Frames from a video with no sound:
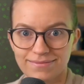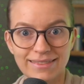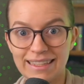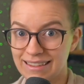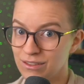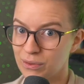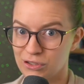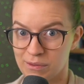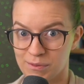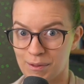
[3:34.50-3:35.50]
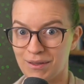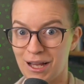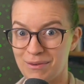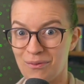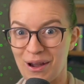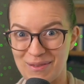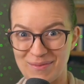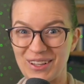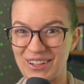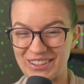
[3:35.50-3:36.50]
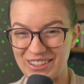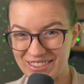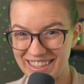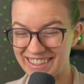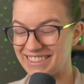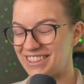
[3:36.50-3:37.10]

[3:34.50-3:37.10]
This is what trips people up and why people aren't using this,